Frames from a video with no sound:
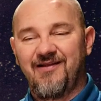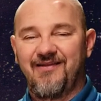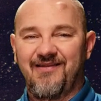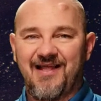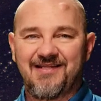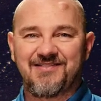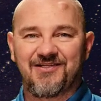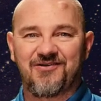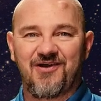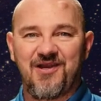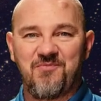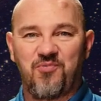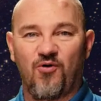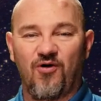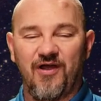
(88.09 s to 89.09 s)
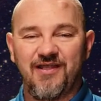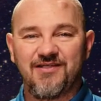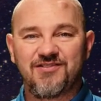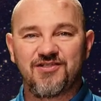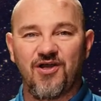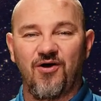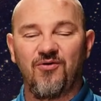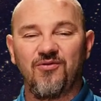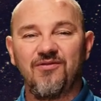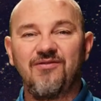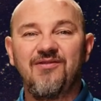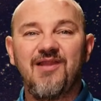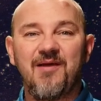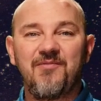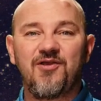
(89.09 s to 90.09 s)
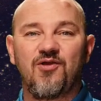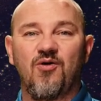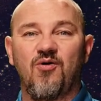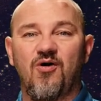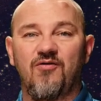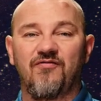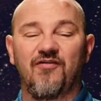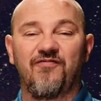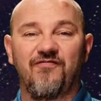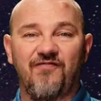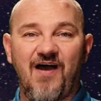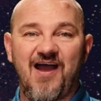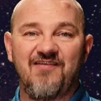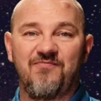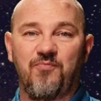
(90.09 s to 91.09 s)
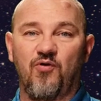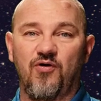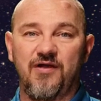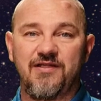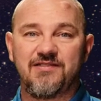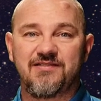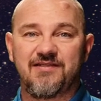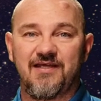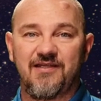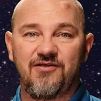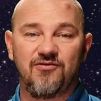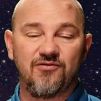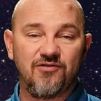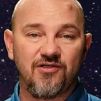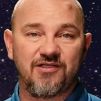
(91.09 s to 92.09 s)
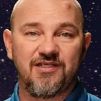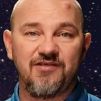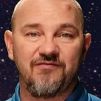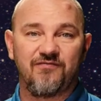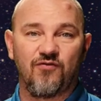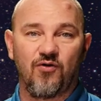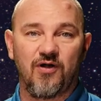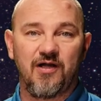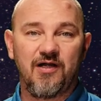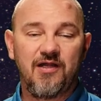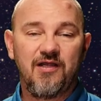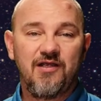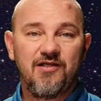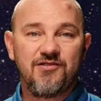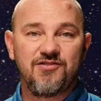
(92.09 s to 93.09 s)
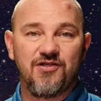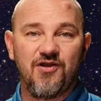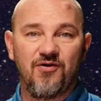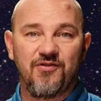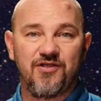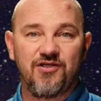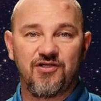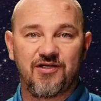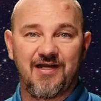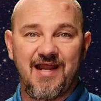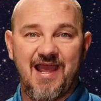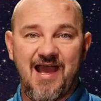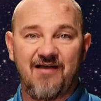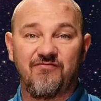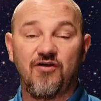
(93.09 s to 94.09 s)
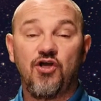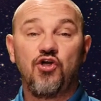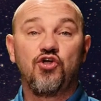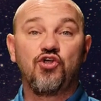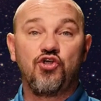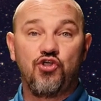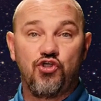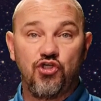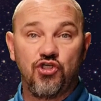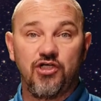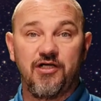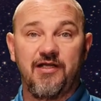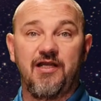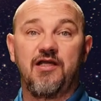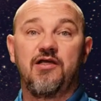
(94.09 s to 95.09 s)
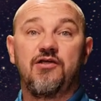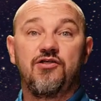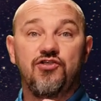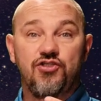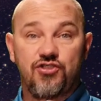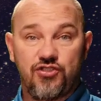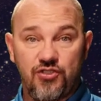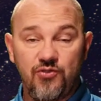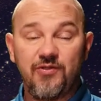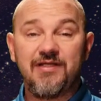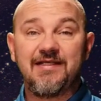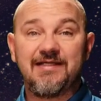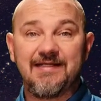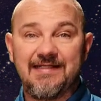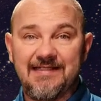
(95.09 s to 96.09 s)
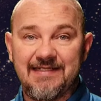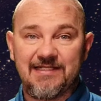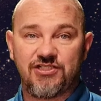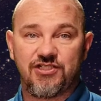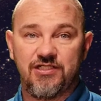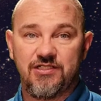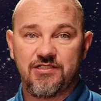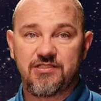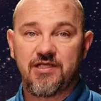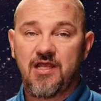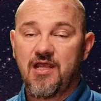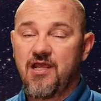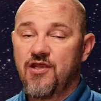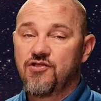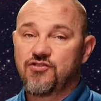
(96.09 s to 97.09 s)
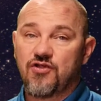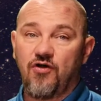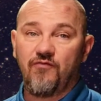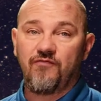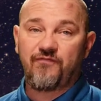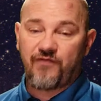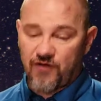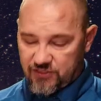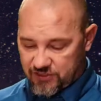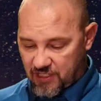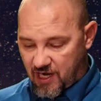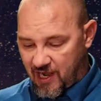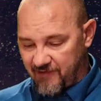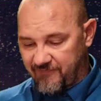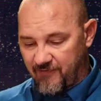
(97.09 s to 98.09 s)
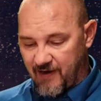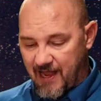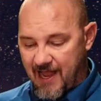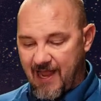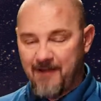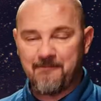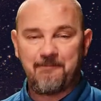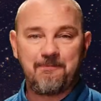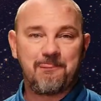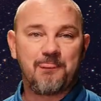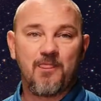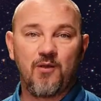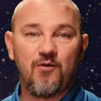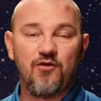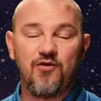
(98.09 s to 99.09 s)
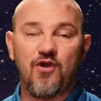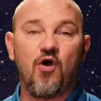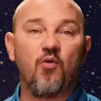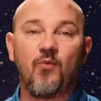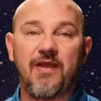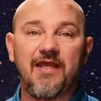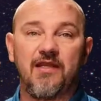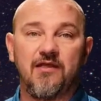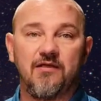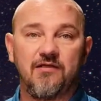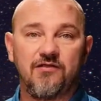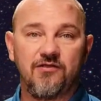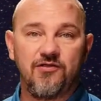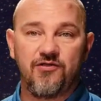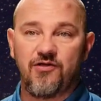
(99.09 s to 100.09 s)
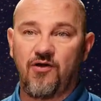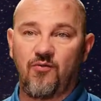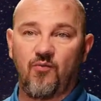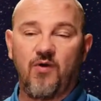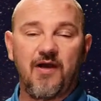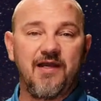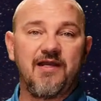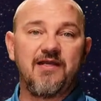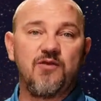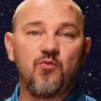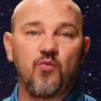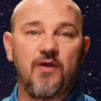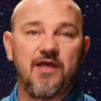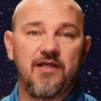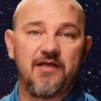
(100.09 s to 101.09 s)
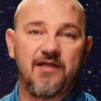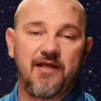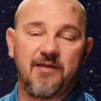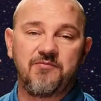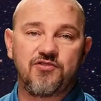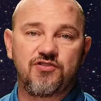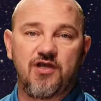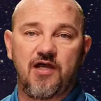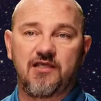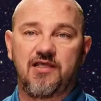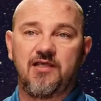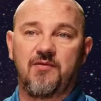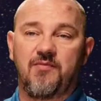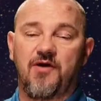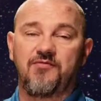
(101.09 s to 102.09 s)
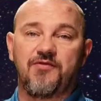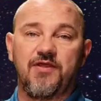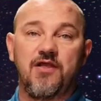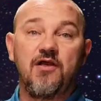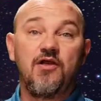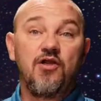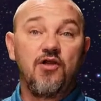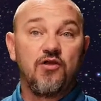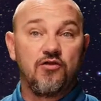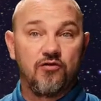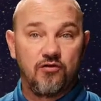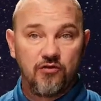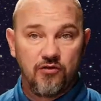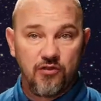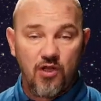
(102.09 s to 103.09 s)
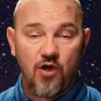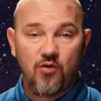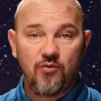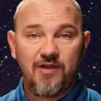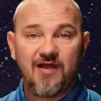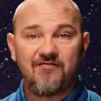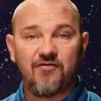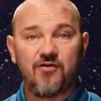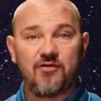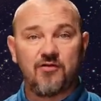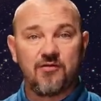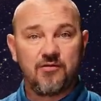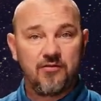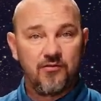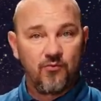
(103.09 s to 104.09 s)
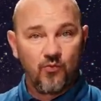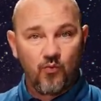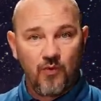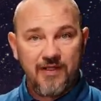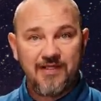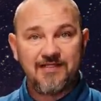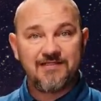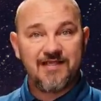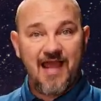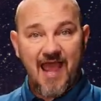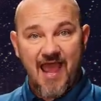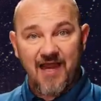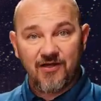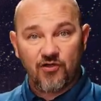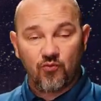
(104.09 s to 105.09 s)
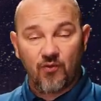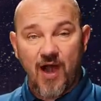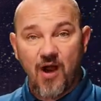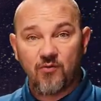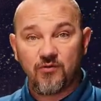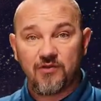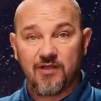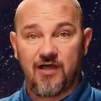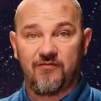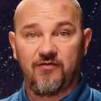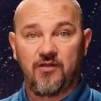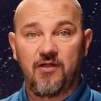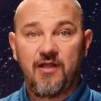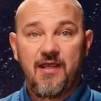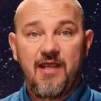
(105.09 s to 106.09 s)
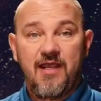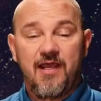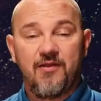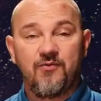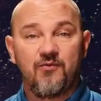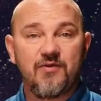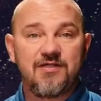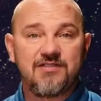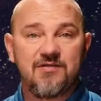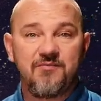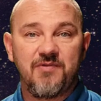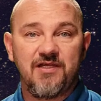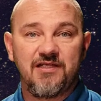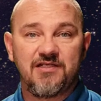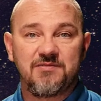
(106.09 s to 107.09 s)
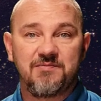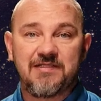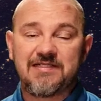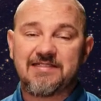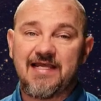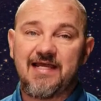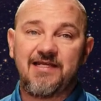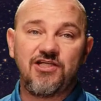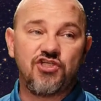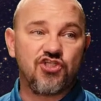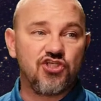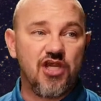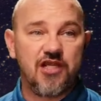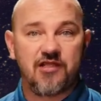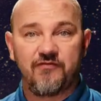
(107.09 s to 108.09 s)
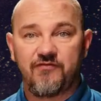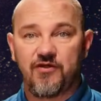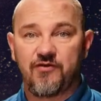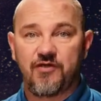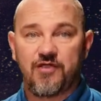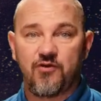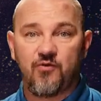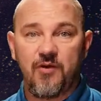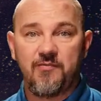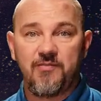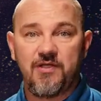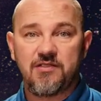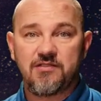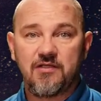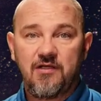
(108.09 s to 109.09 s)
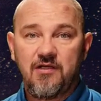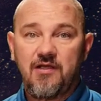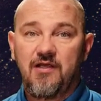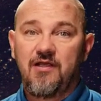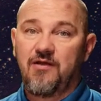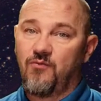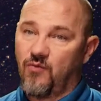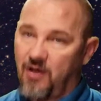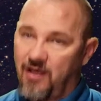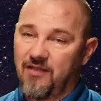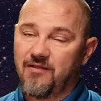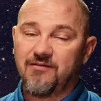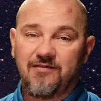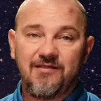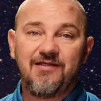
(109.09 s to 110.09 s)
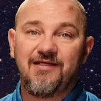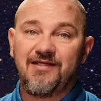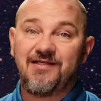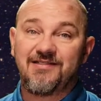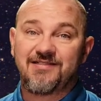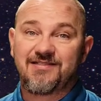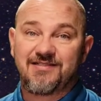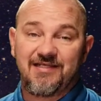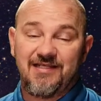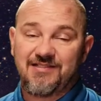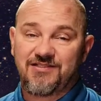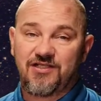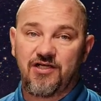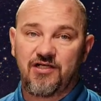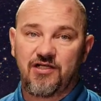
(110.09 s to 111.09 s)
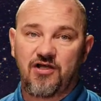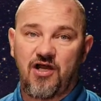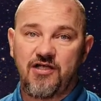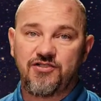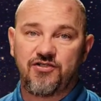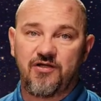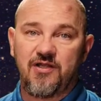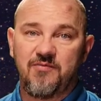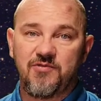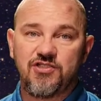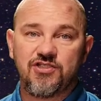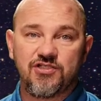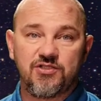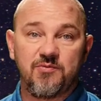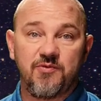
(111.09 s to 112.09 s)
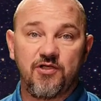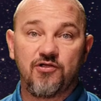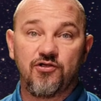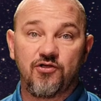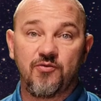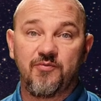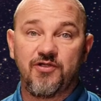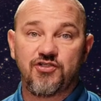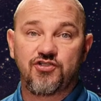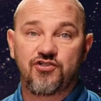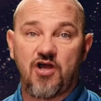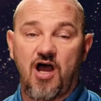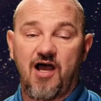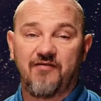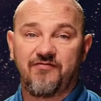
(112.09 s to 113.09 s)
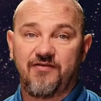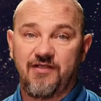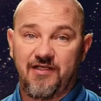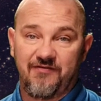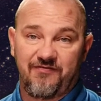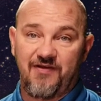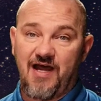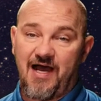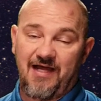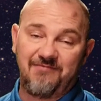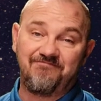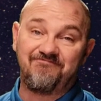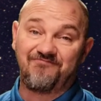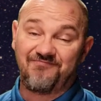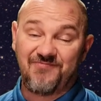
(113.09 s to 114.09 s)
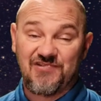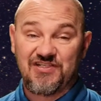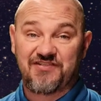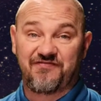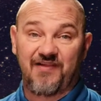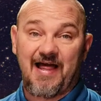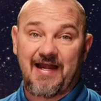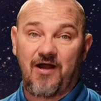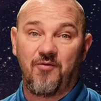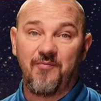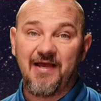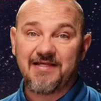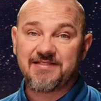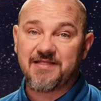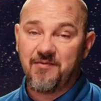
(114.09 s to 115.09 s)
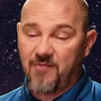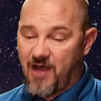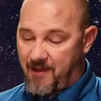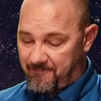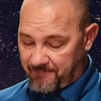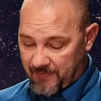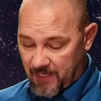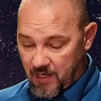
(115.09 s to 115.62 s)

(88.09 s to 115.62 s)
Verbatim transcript: that's a great point. So let me go over five points that you're looking for to know that you're going to have good shooting conditions. So, first off, um, no wind. You don't want any wind. And I'm just talking about the low level winds at ground level. And the reason being is because any shake of your equipment well, it's, it's gonna cause your images to be a little bit soft, if not just flat out mess them up.